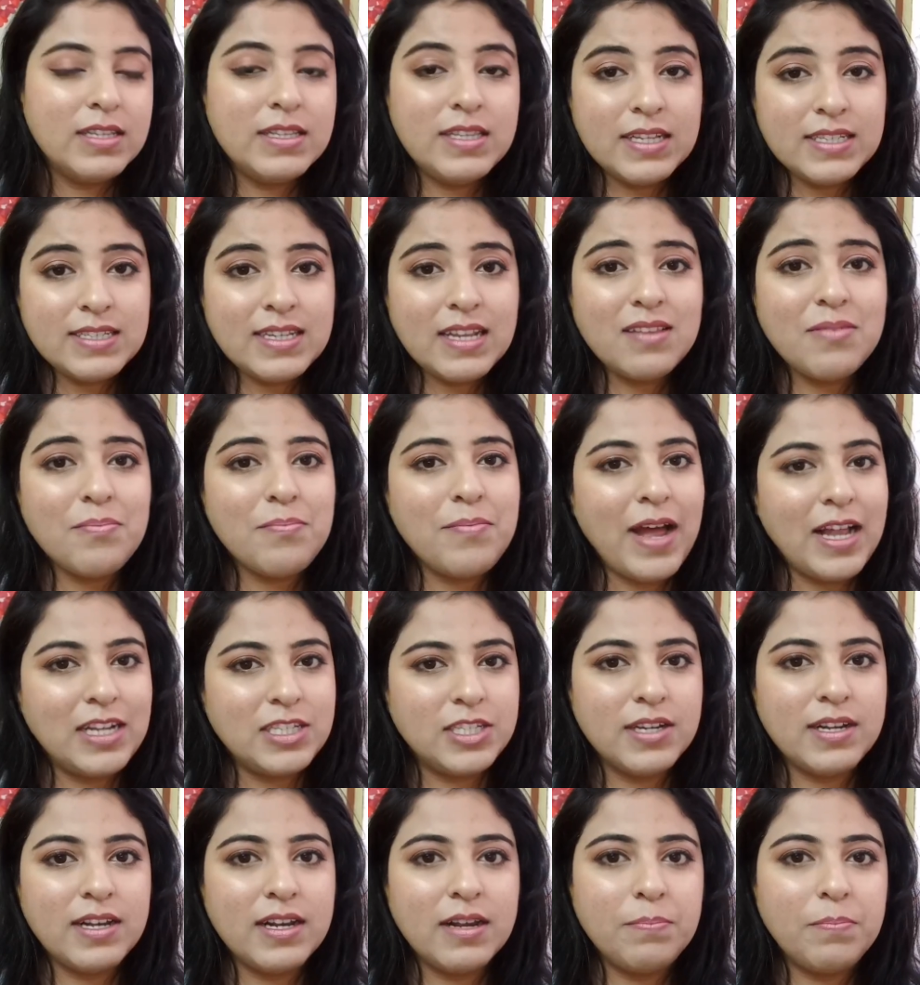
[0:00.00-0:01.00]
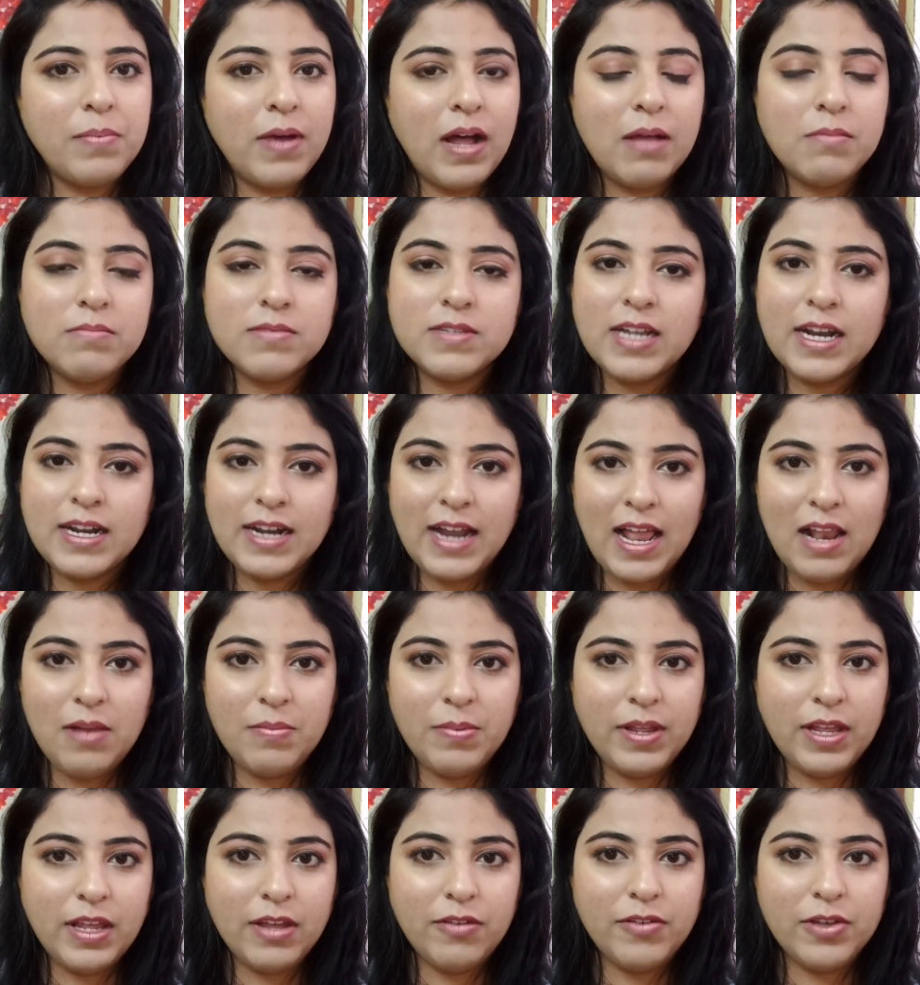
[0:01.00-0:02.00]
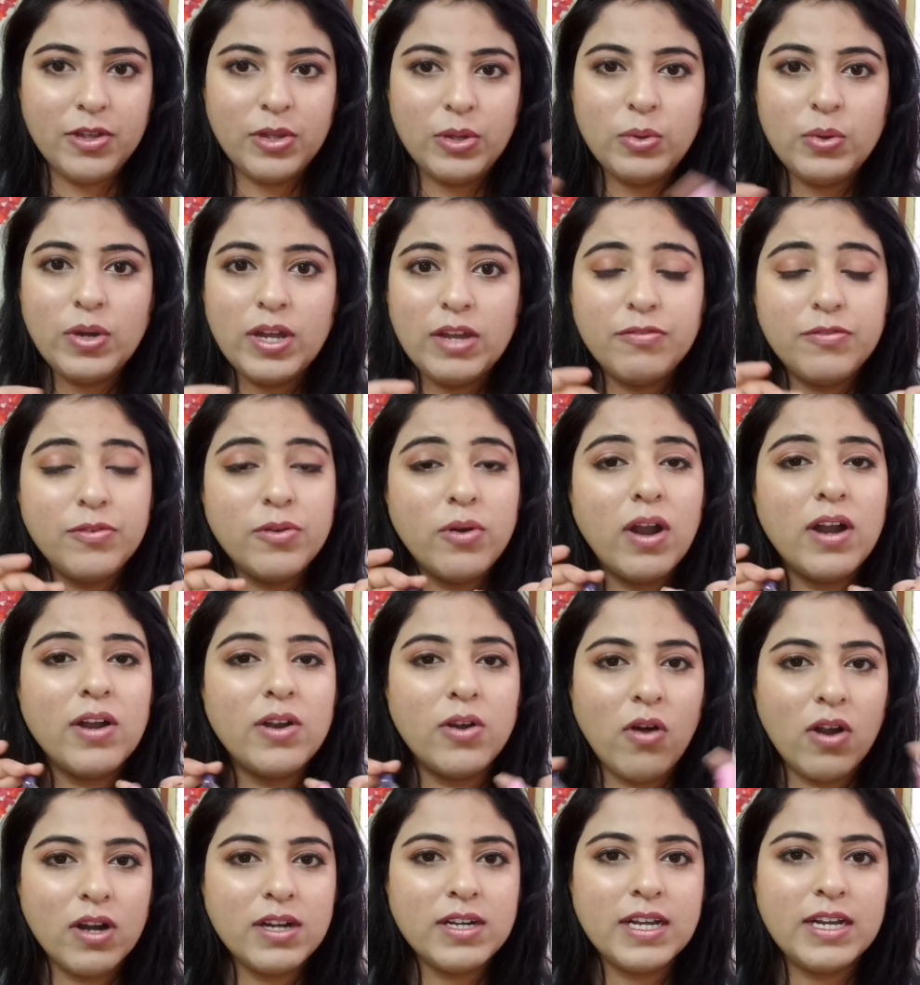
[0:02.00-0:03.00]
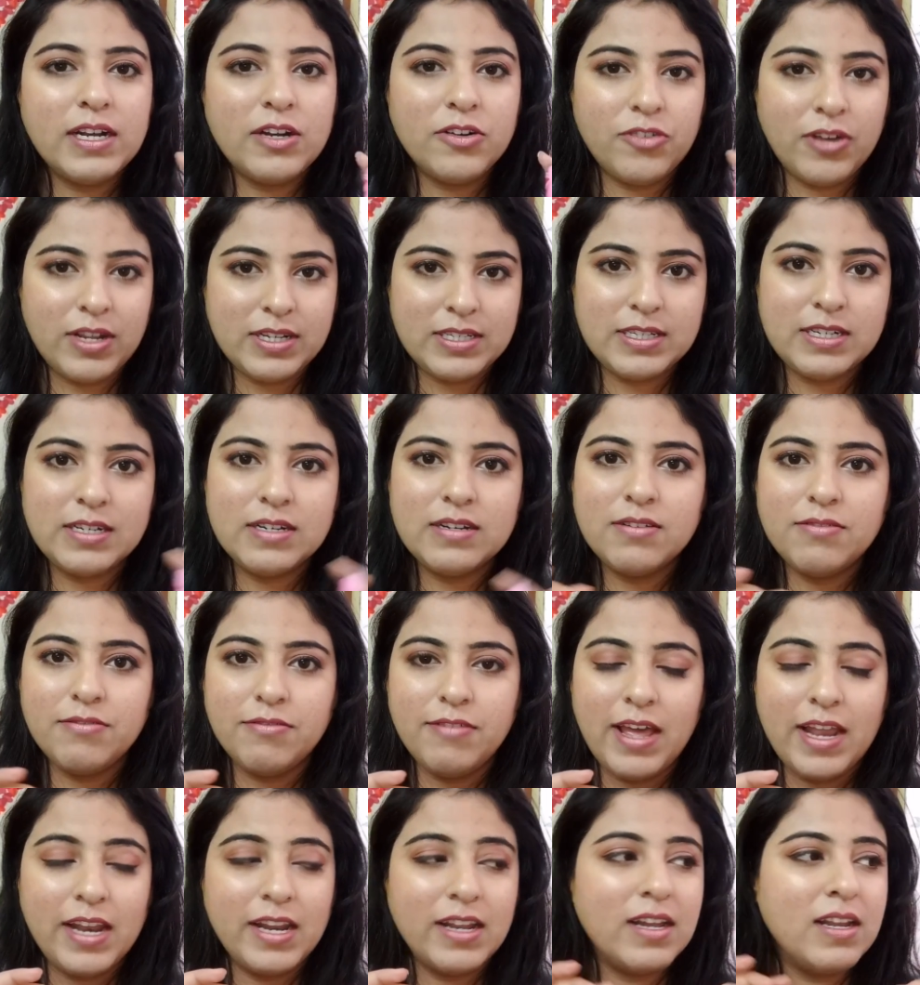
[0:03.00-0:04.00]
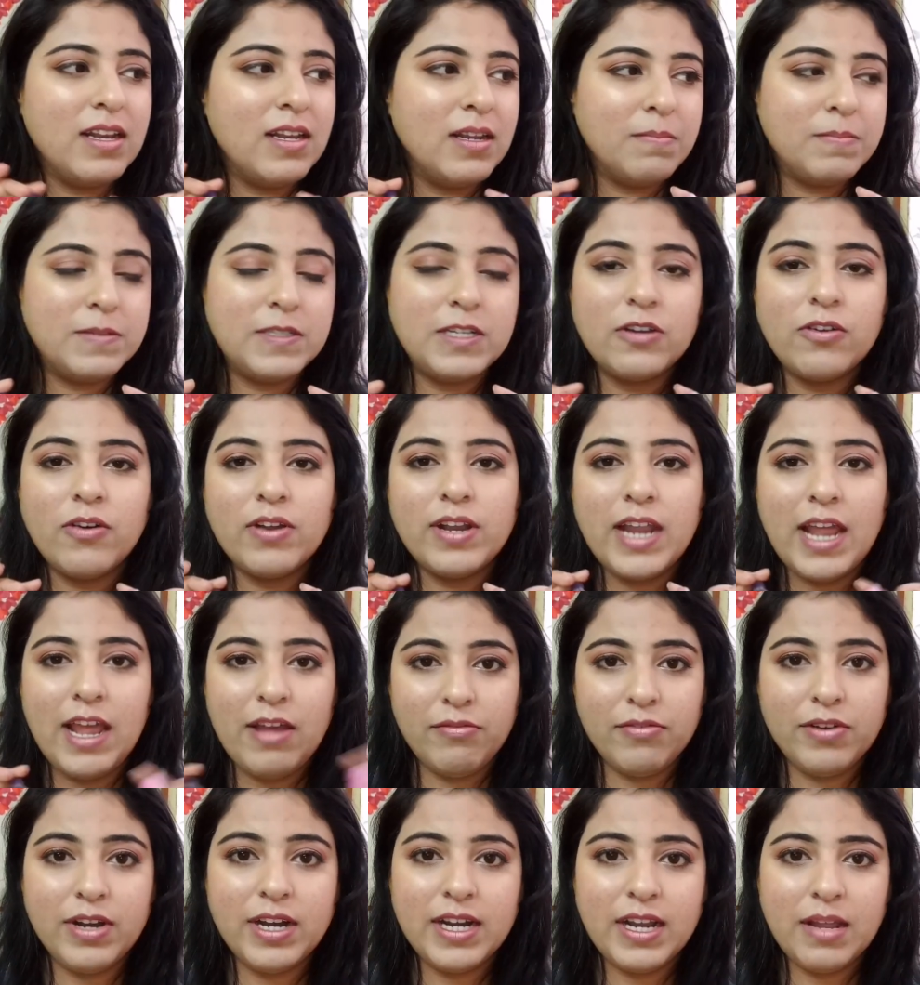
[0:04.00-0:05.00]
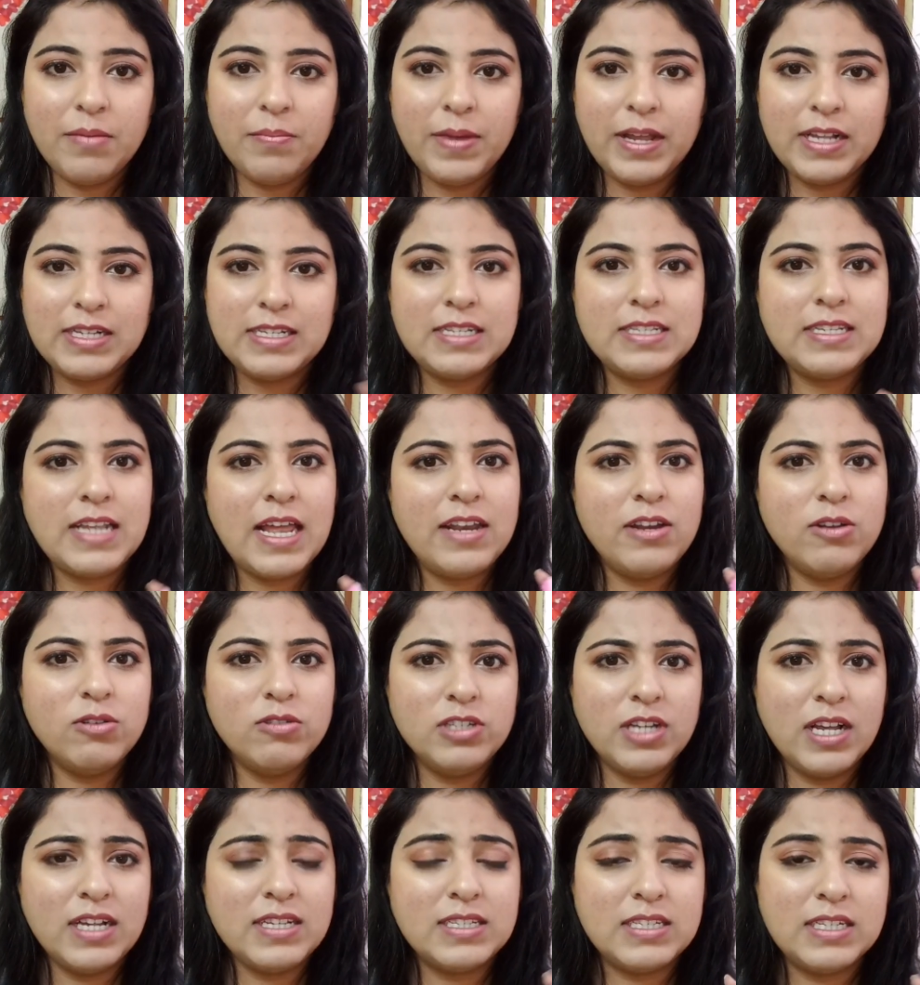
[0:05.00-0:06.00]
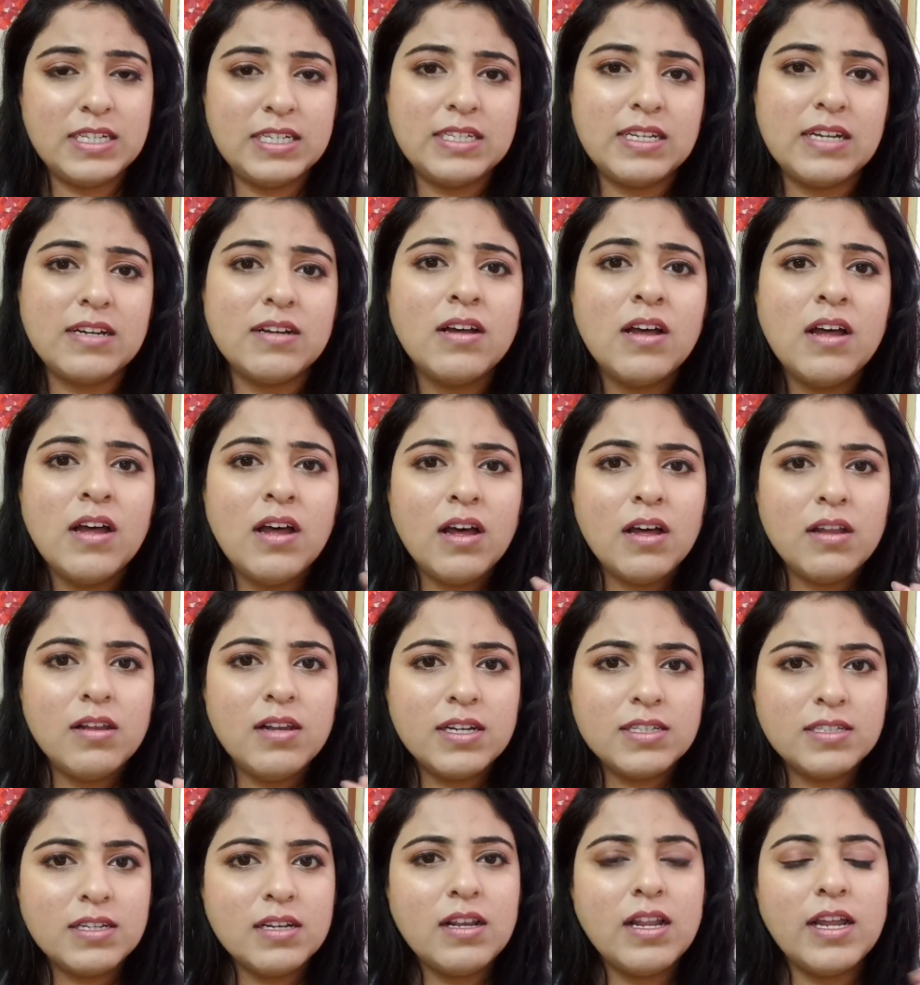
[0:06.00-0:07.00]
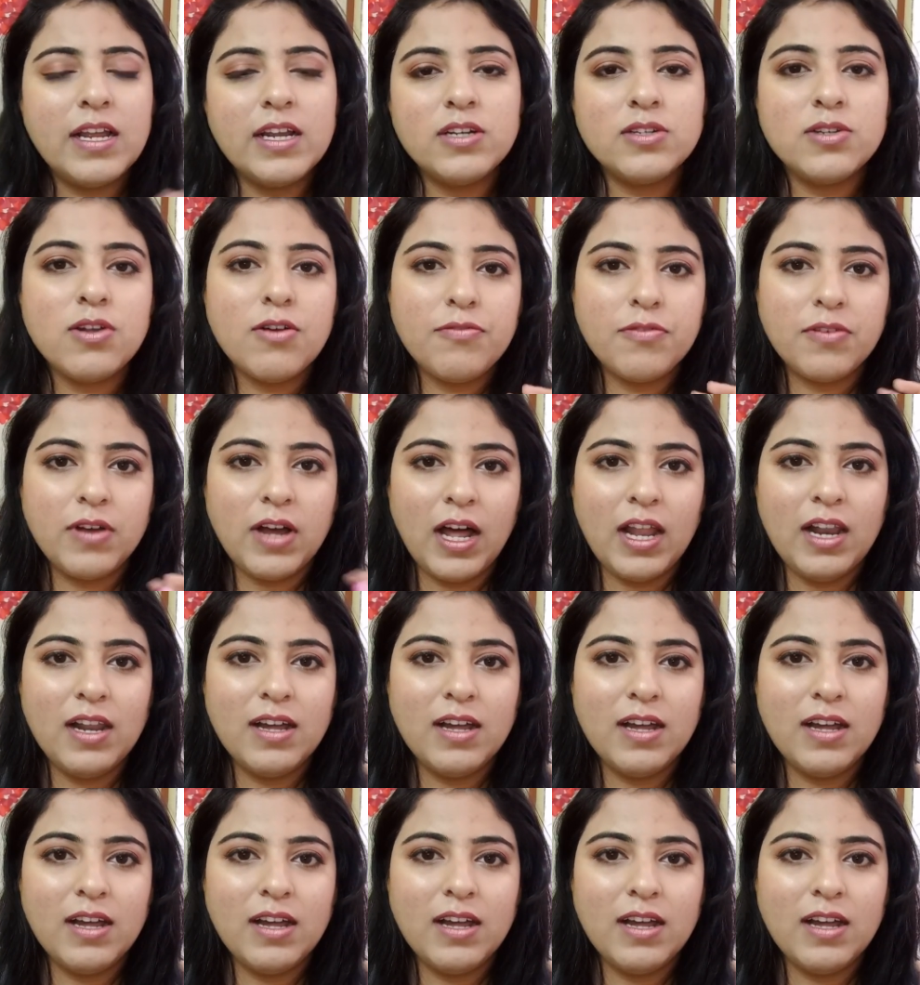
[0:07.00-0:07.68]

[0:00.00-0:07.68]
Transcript: these are the magic lip balms that I'll be giving you if you are not interested in wearing a lipstick on everyday basis and you just need a little hint of